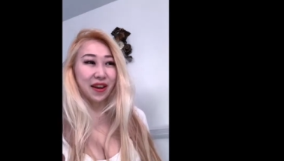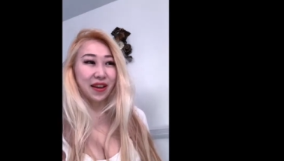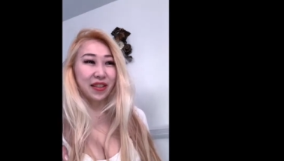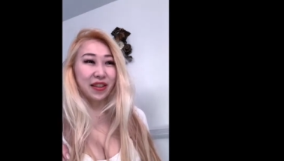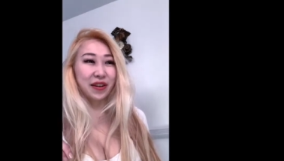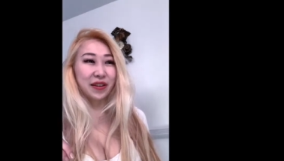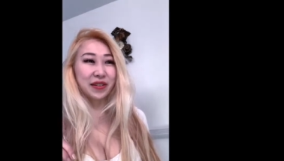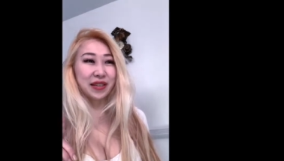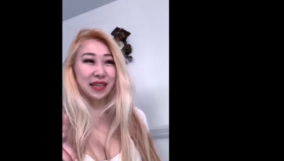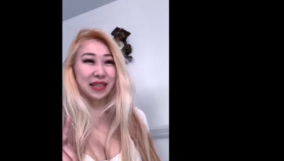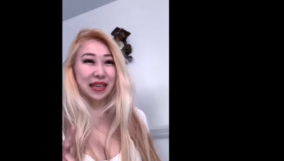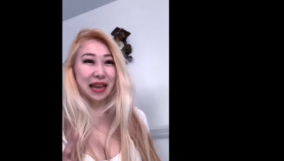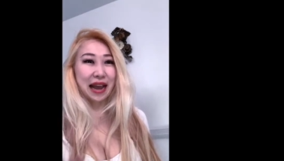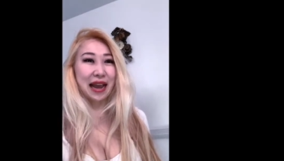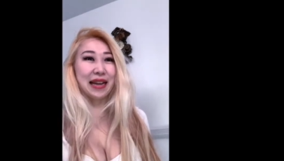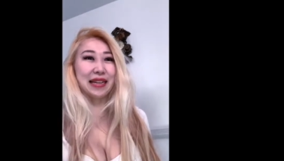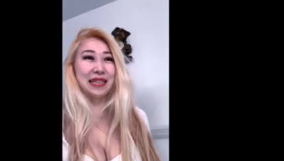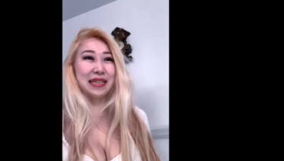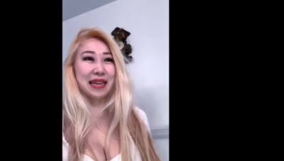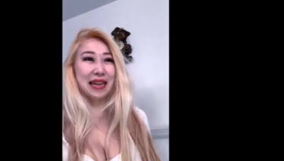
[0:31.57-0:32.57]
There was this
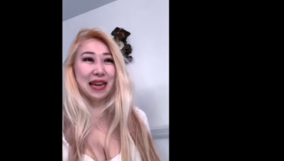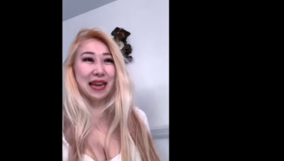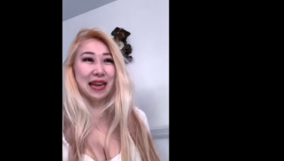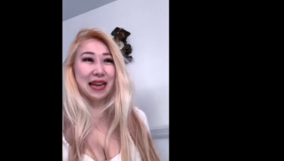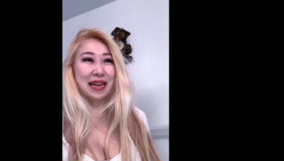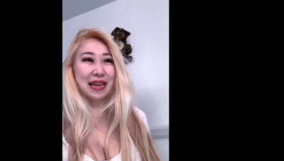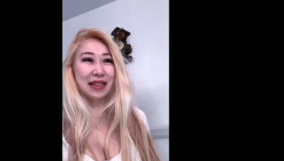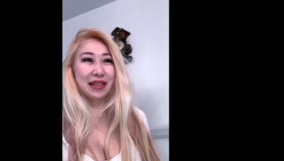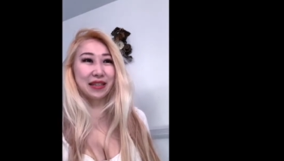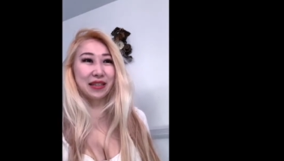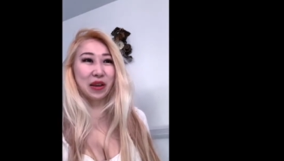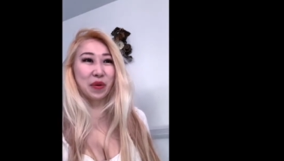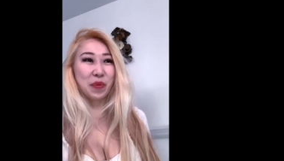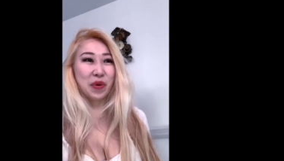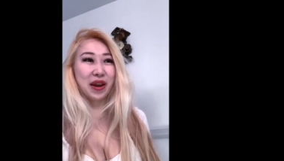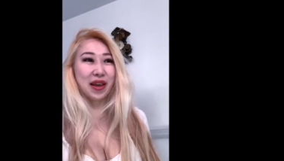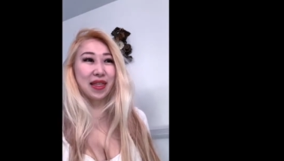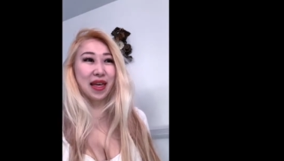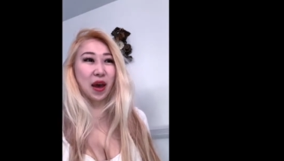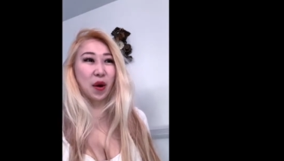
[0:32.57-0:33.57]
guy today in the
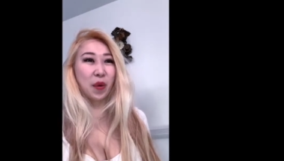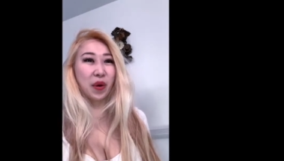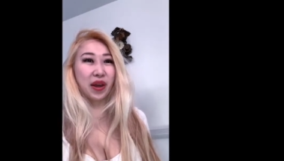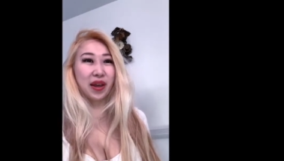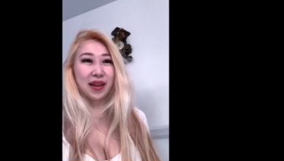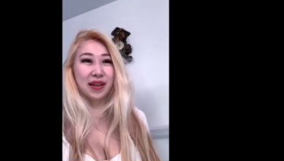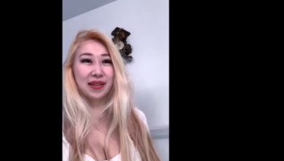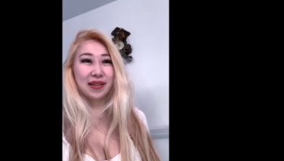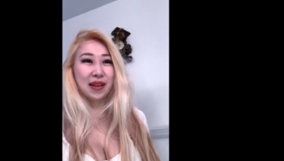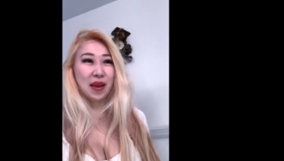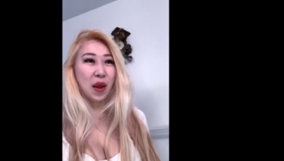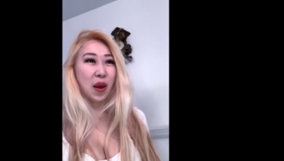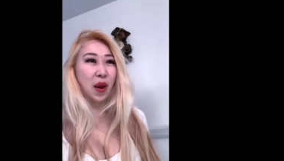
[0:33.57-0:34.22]
subway that was